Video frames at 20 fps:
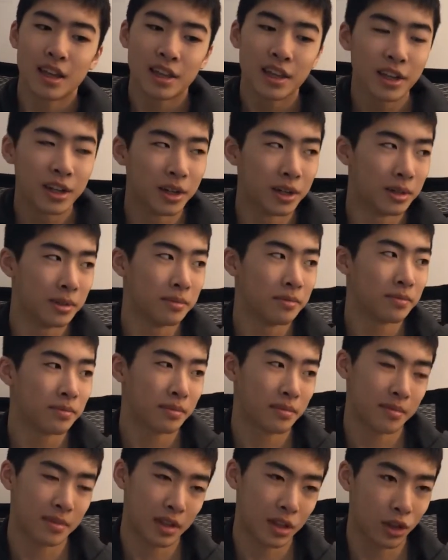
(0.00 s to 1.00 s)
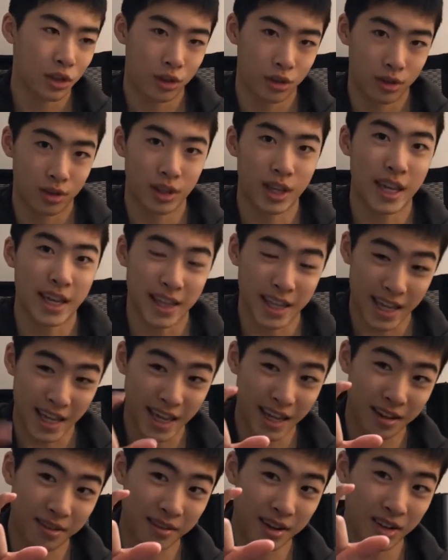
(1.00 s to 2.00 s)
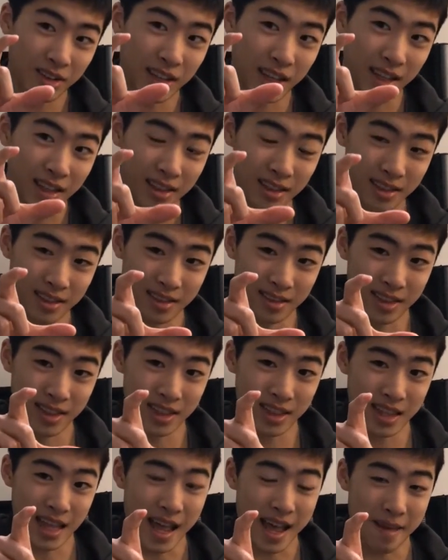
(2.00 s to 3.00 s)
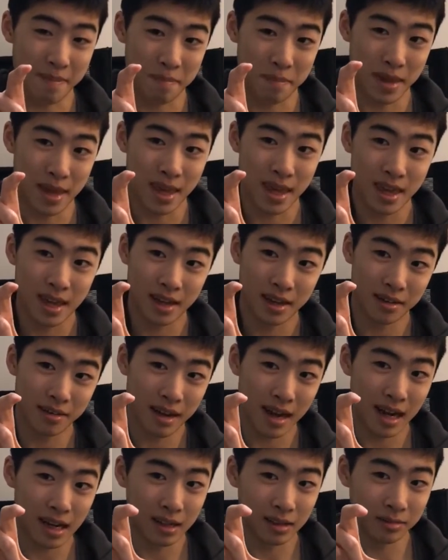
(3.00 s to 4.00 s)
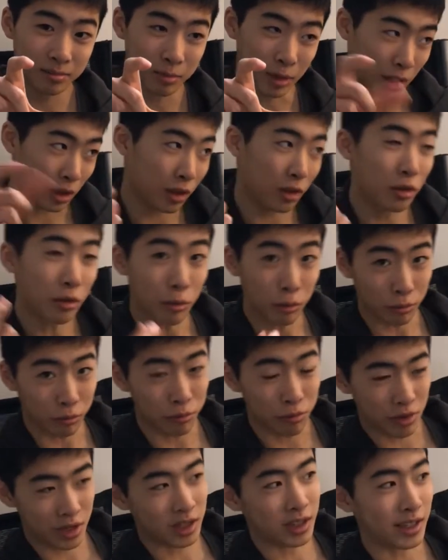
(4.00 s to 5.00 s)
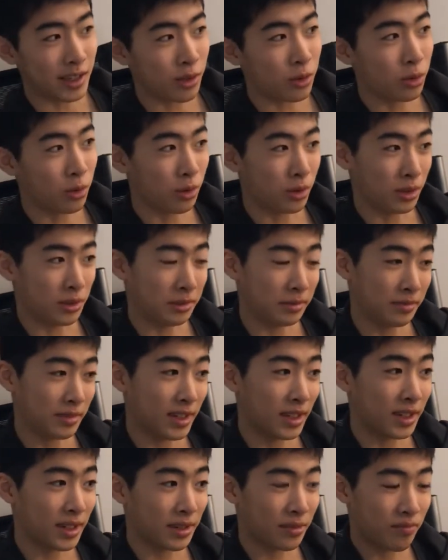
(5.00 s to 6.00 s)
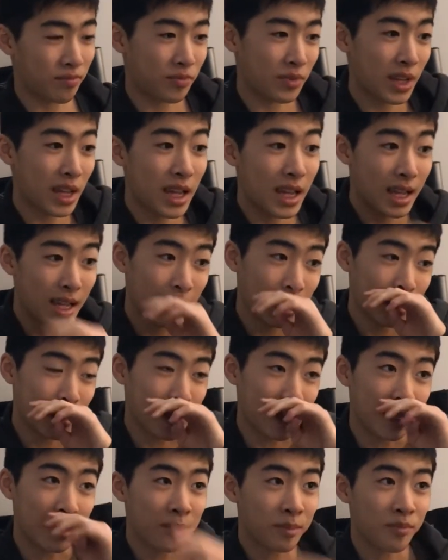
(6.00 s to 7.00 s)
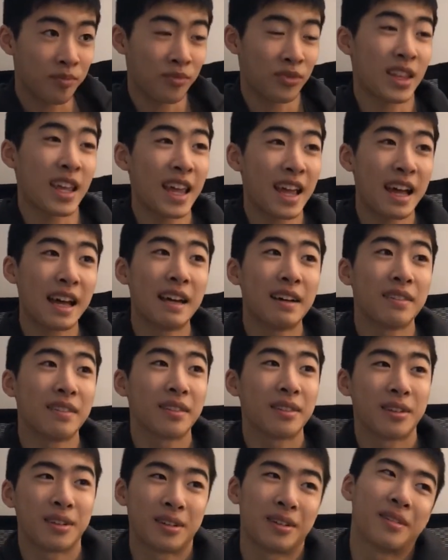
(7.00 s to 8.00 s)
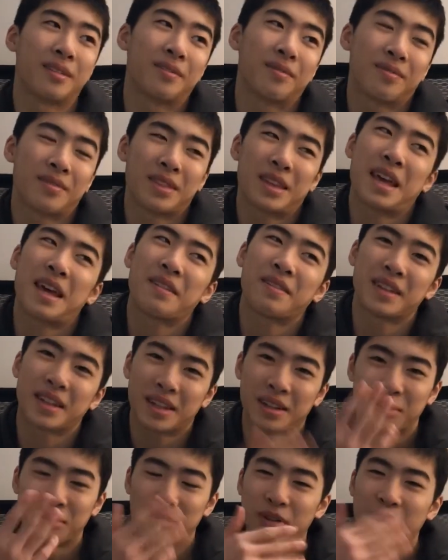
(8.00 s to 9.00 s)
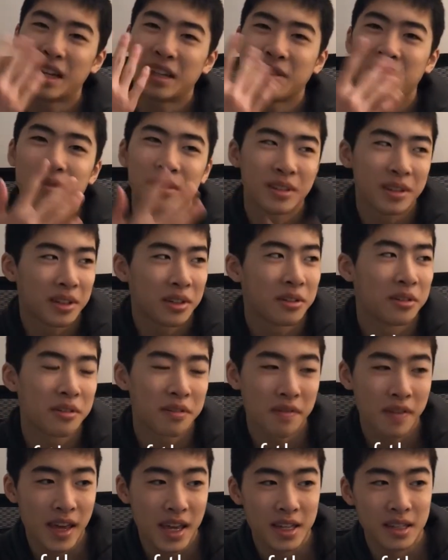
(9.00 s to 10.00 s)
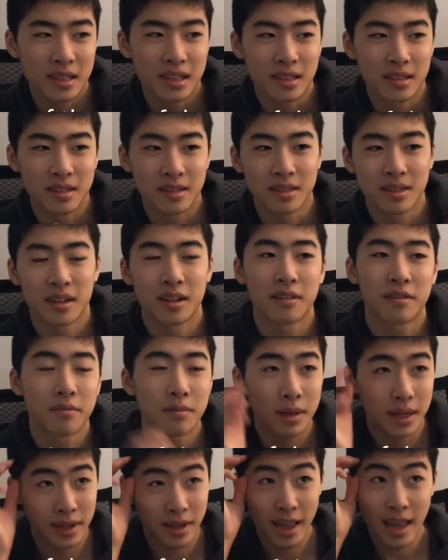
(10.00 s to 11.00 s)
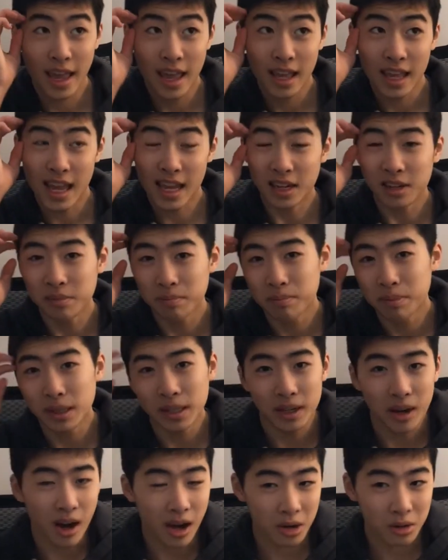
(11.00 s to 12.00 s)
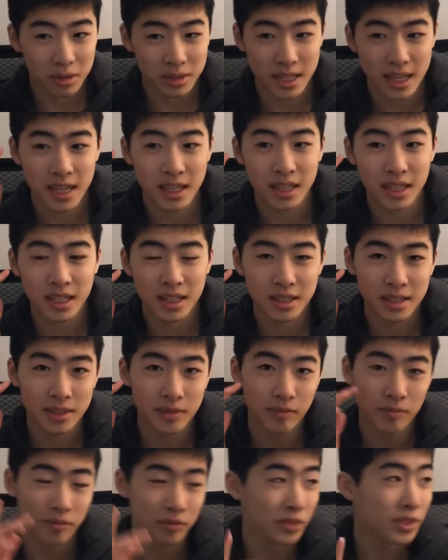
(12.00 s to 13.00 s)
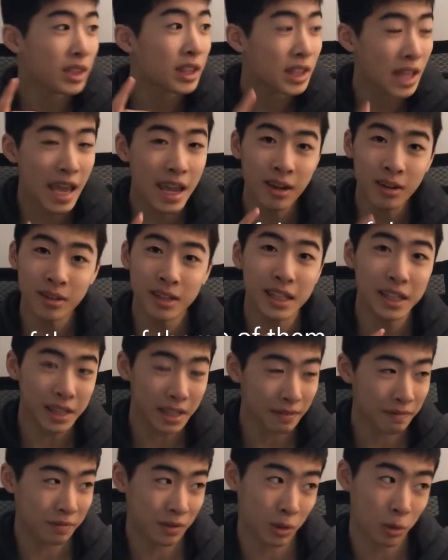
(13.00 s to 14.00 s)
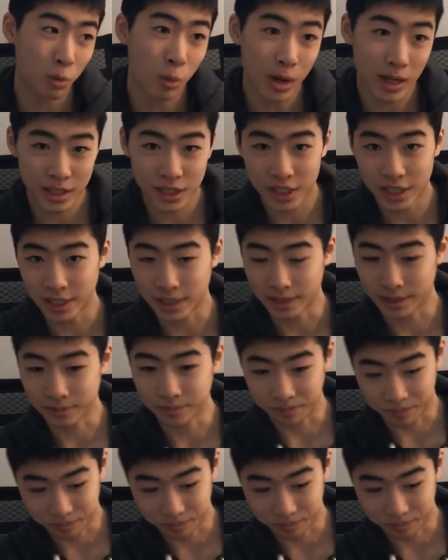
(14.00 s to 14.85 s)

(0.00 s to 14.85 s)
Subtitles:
you know, they get around like that big around, but they're really cool. They're like they have like a red little face and stuff. But Autosynclus, they only live for 1 year.